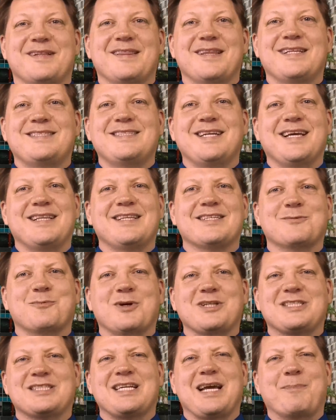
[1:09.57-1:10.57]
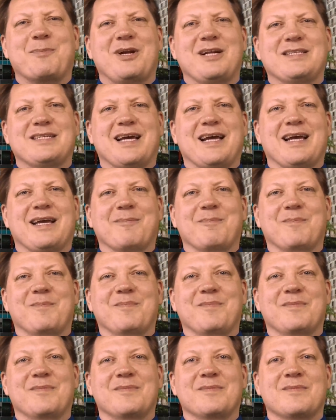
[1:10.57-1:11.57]
Let's take this one step at a time.
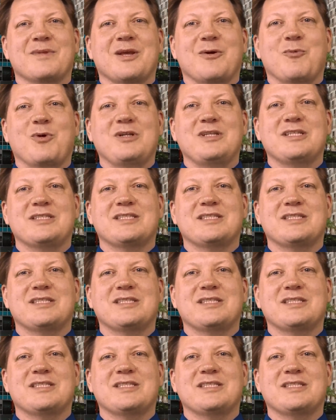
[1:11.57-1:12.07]
We'll